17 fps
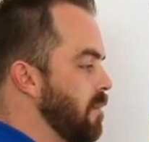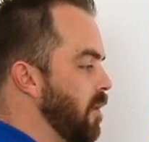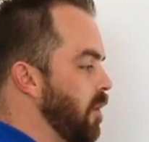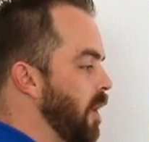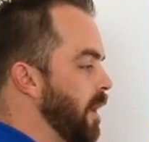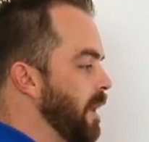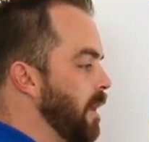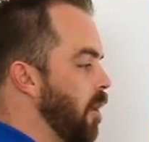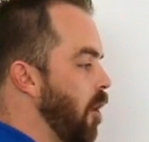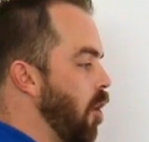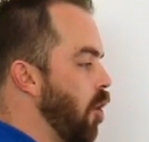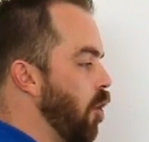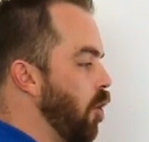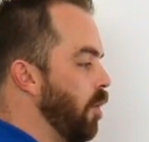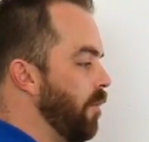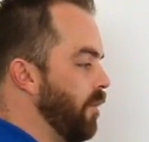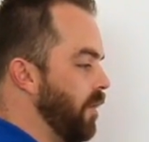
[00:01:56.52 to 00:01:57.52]
letting
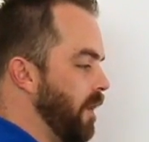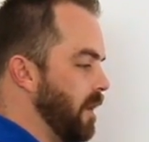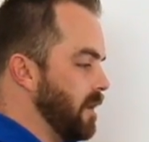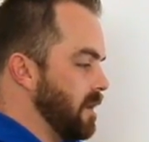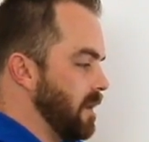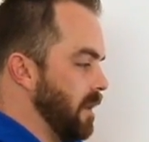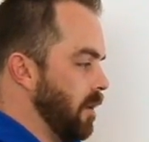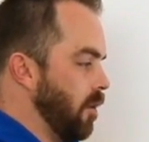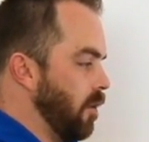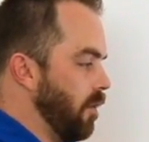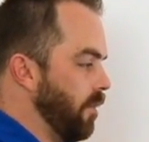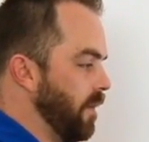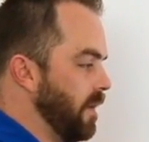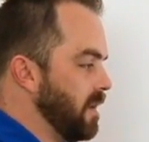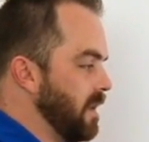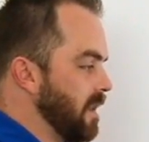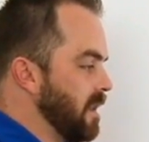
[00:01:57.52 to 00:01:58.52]
all of this and all of
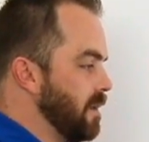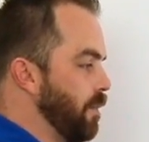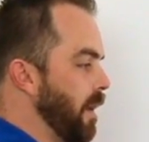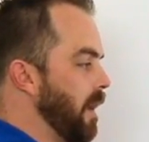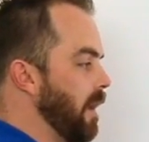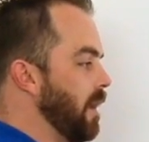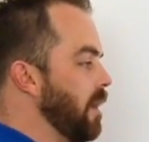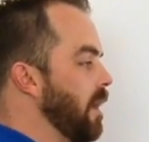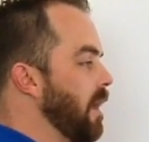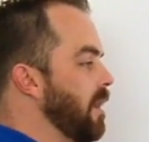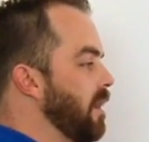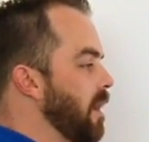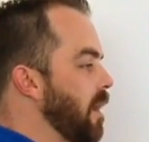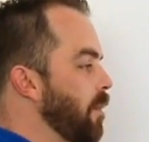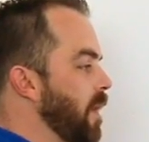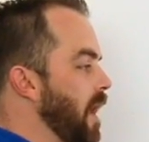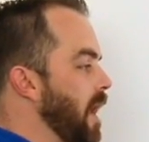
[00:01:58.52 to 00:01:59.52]
this expand, and
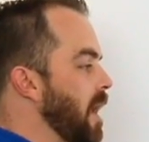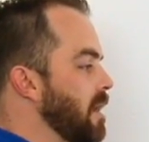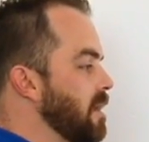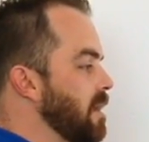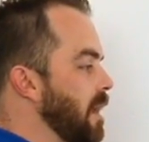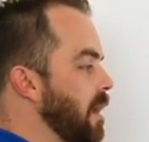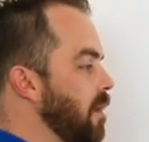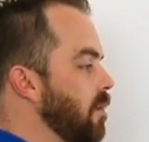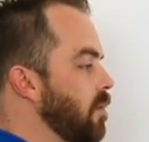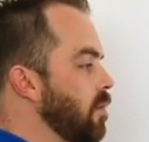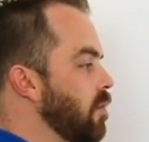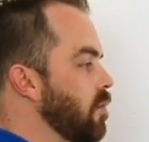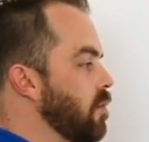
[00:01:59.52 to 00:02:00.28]
then I'm going to exhale,